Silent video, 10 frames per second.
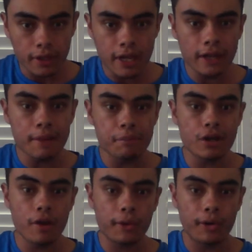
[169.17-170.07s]
let me
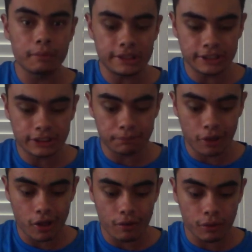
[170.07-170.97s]
know in the comment section
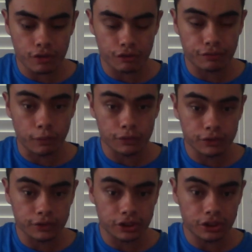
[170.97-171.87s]
below, what are your thoughts
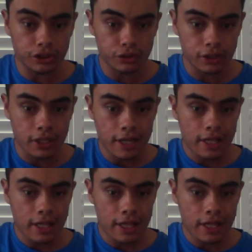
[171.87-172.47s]
on this news